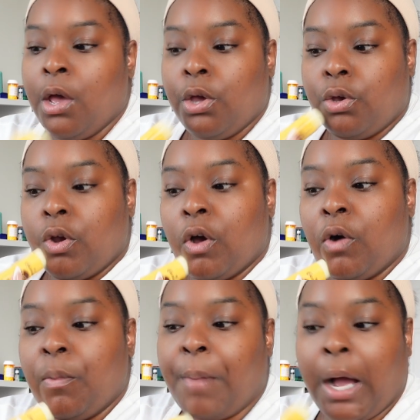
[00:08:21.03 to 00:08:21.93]
you know,
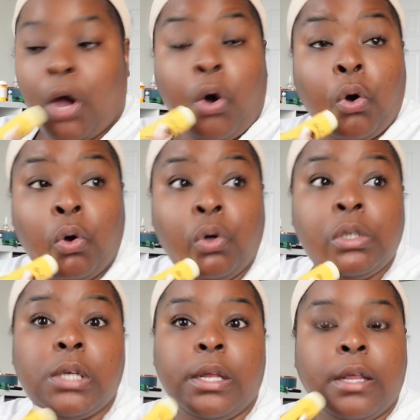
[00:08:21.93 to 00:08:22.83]
my goals
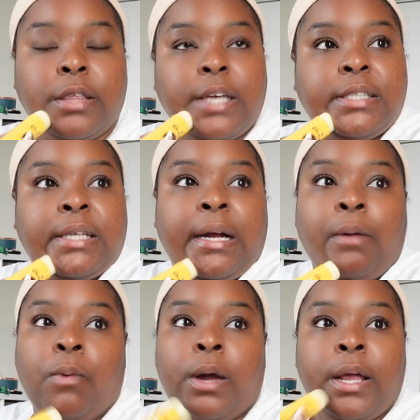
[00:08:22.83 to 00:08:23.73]
and the things that I
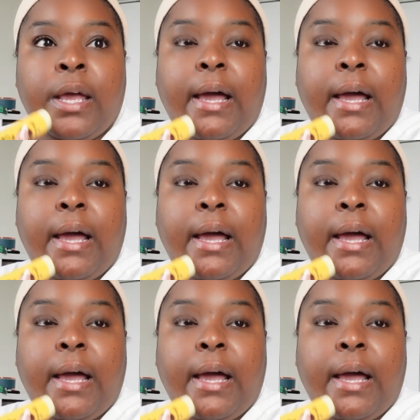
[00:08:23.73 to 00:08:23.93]
wanted.